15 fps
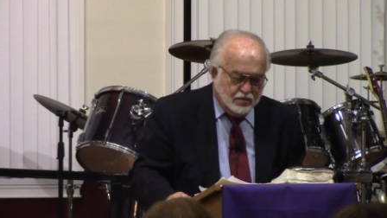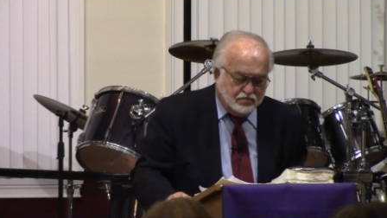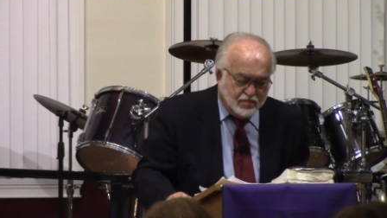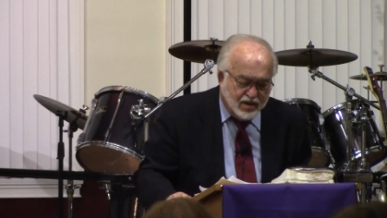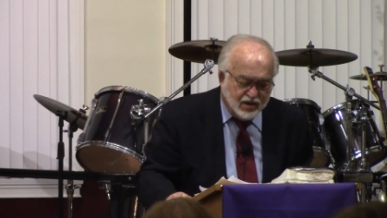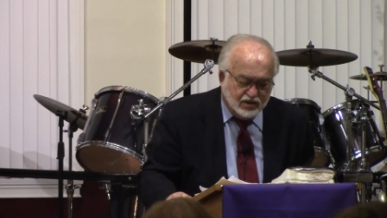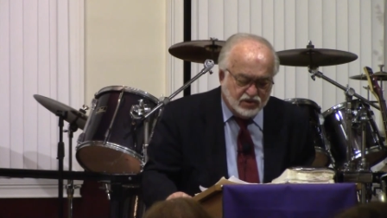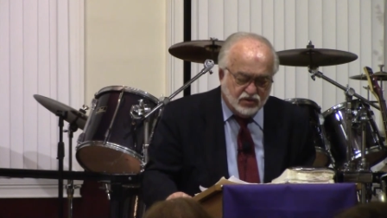
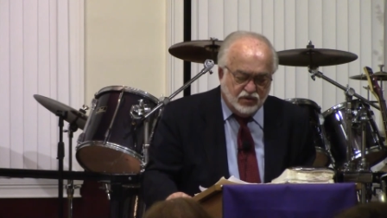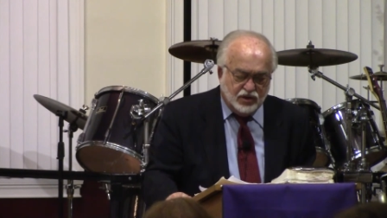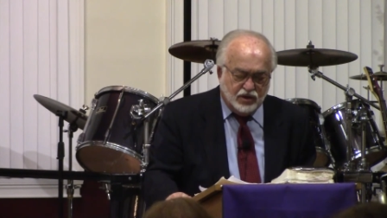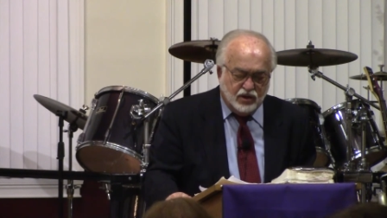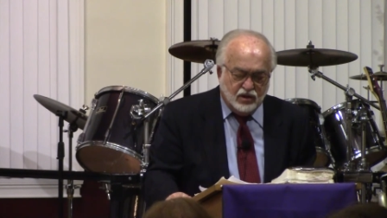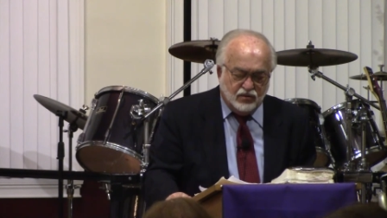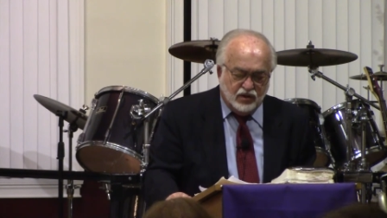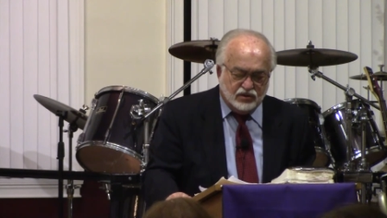Minister
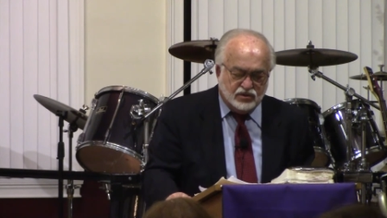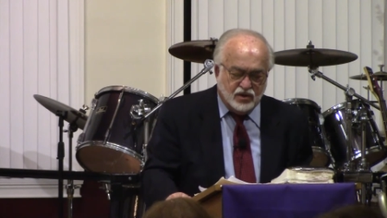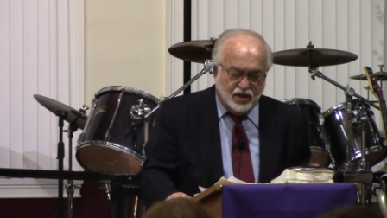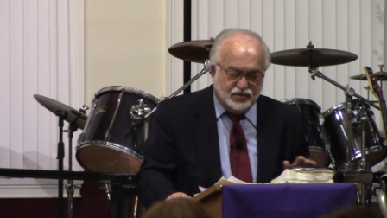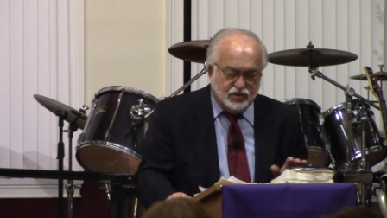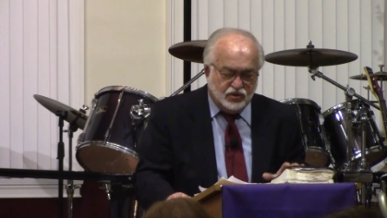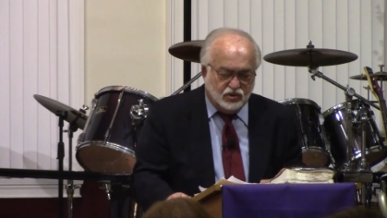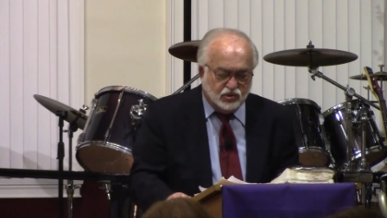here is
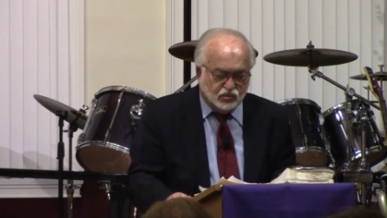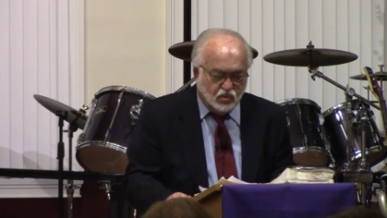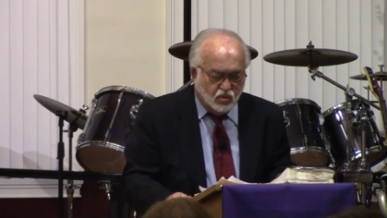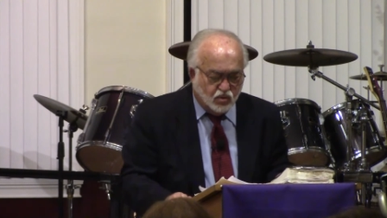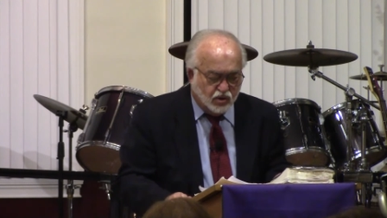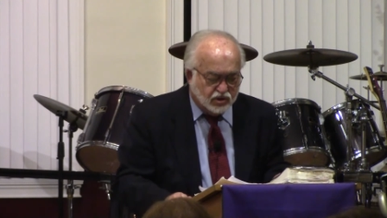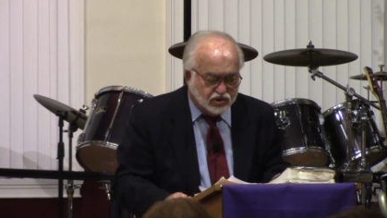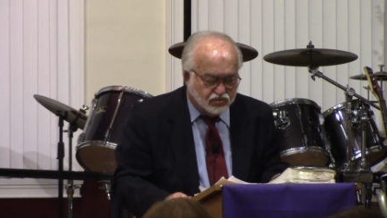not the usual
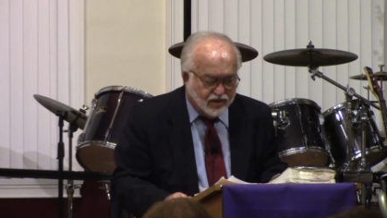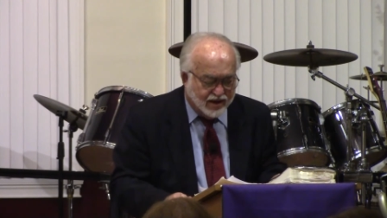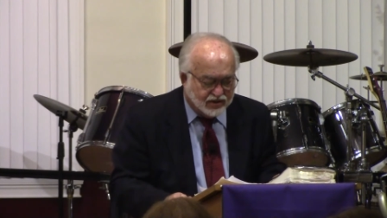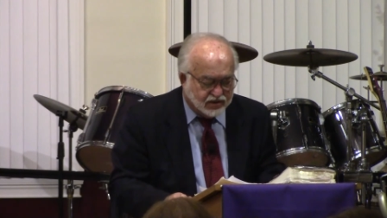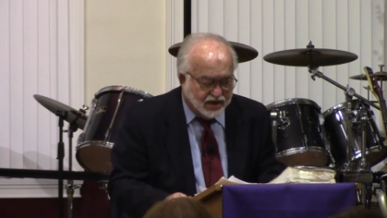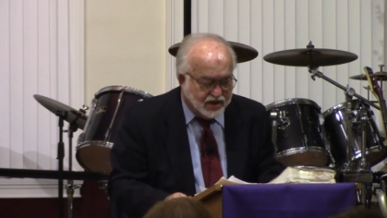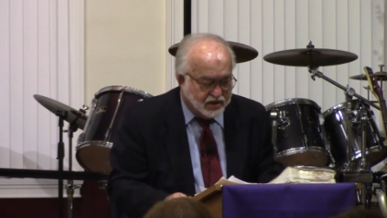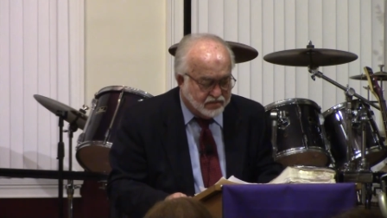word
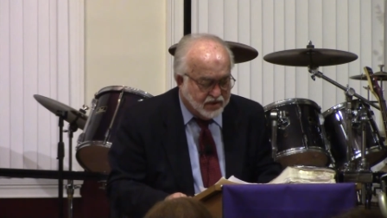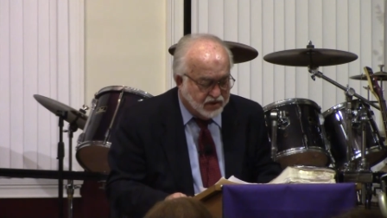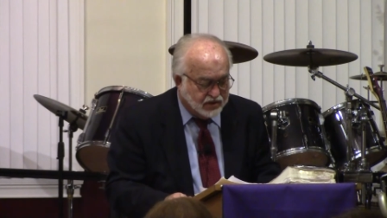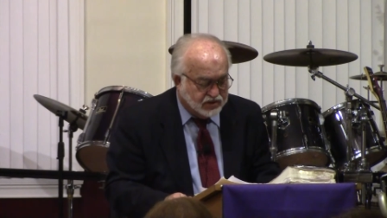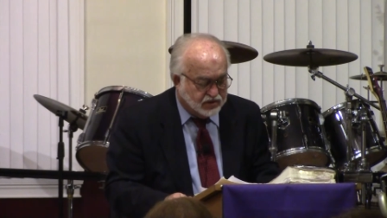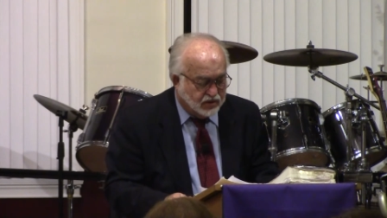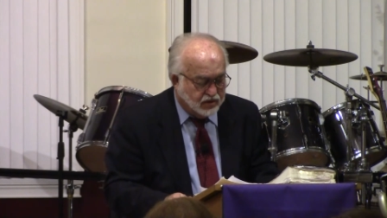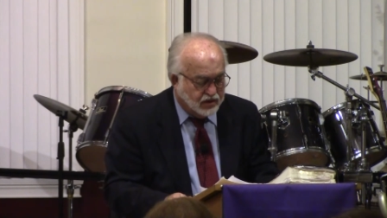translated
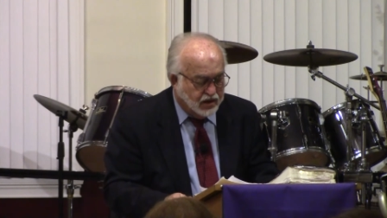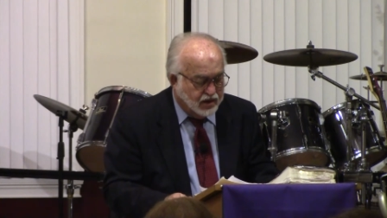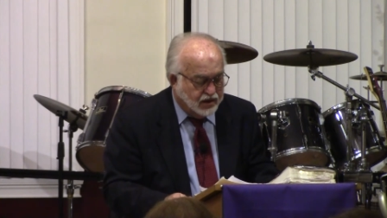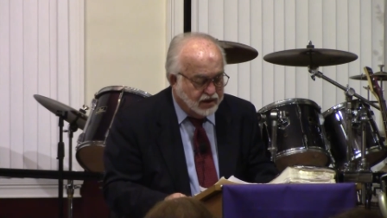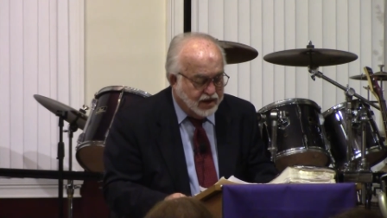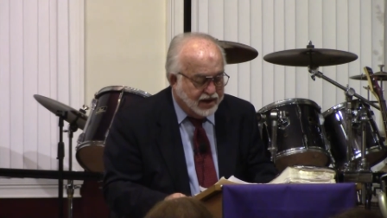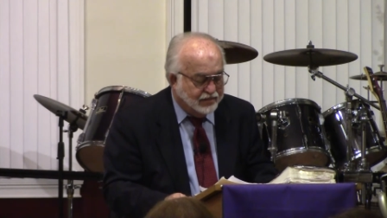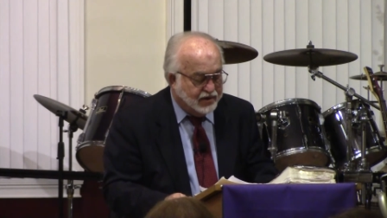minister,
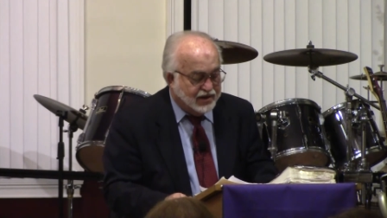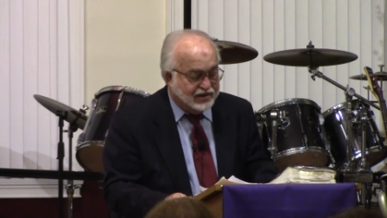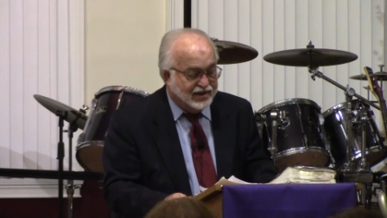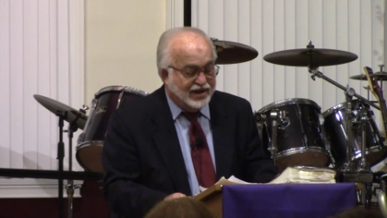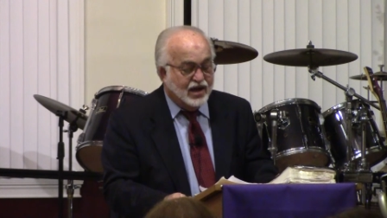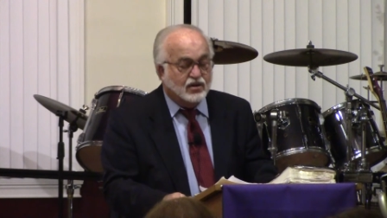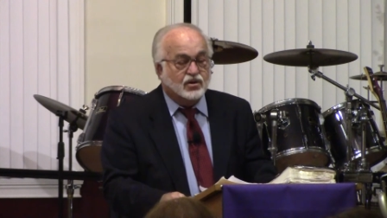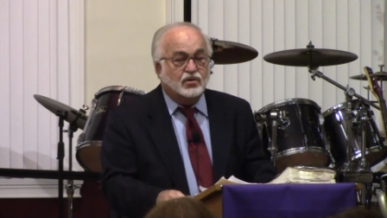namely
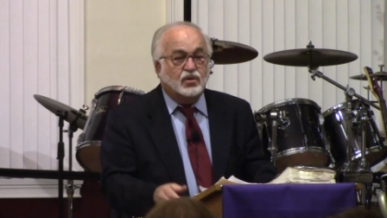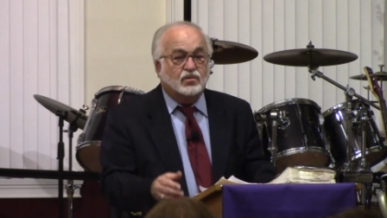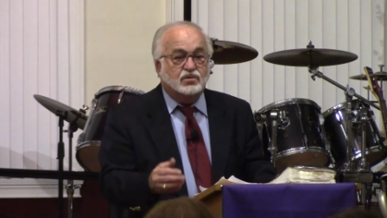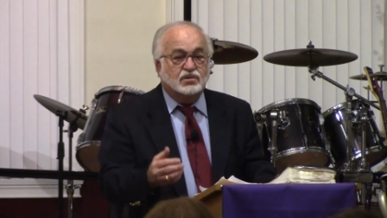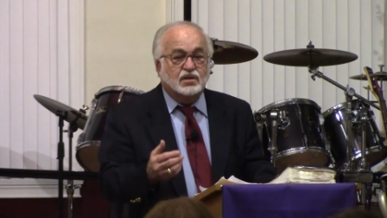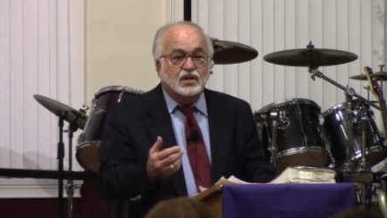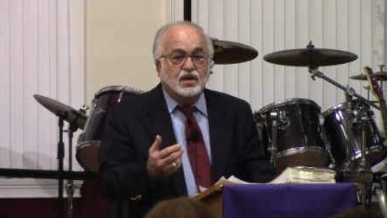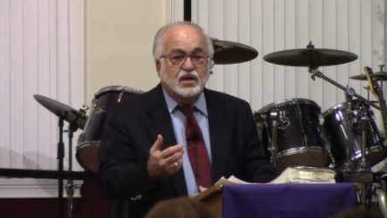
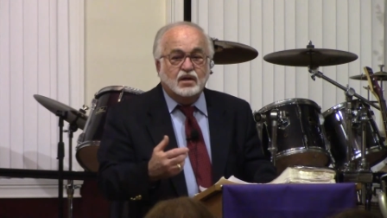diakonos.